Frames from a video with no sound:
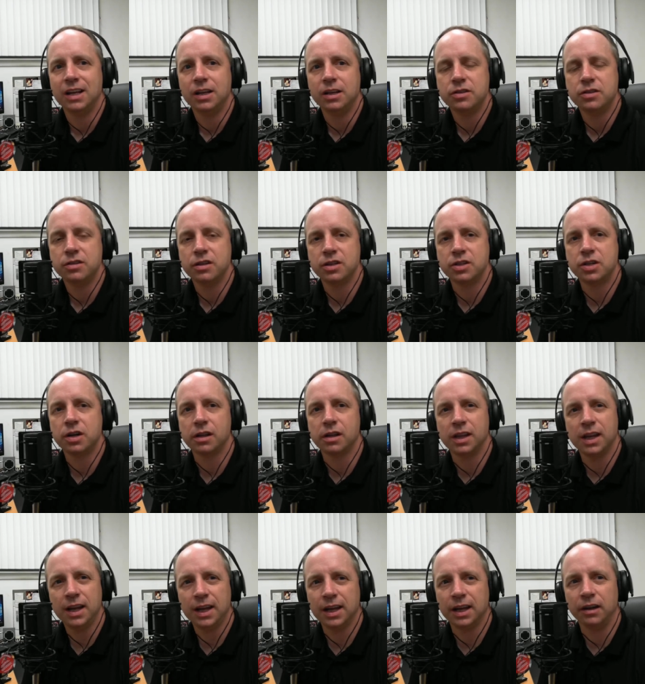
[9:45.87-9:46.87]
So you start
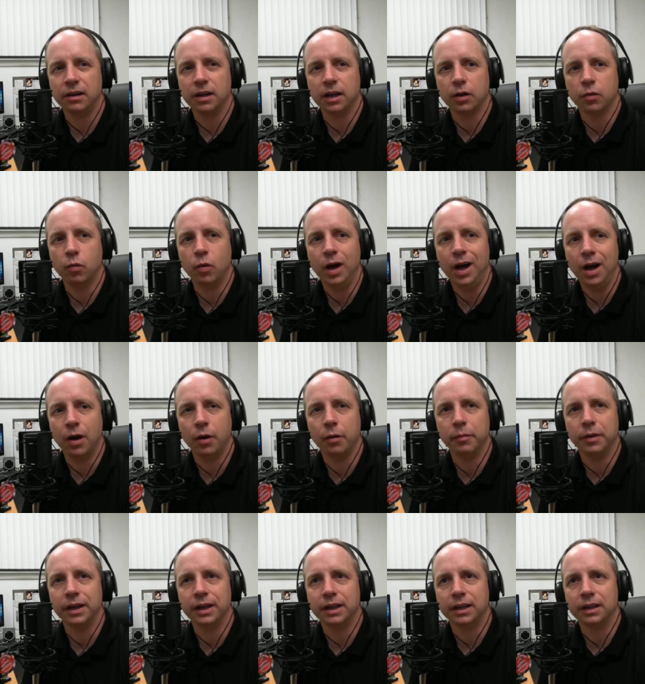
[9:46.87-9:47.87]
thinking, you're like, wow, I'm
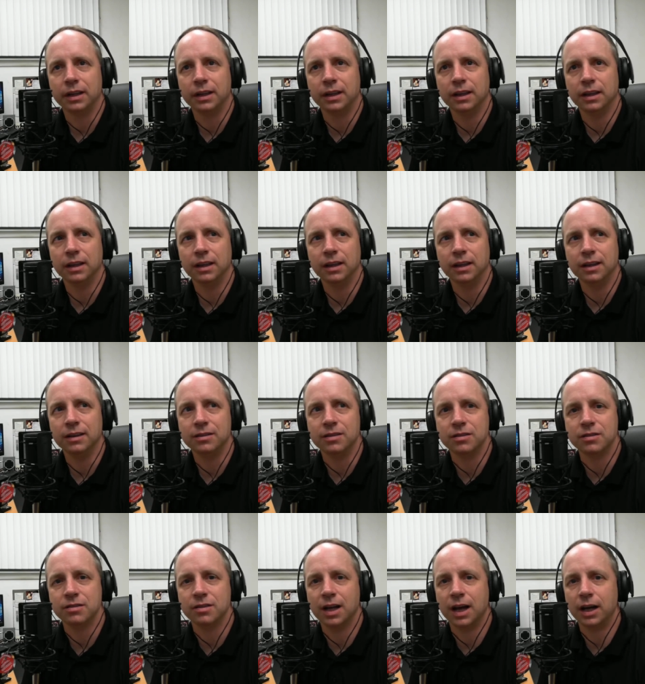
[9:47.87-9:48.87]
like, this
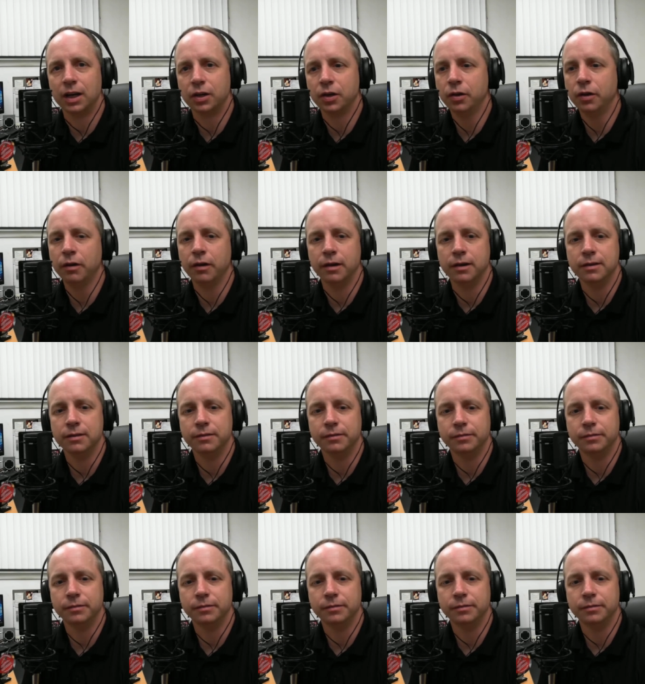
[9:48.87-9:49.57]
is not good.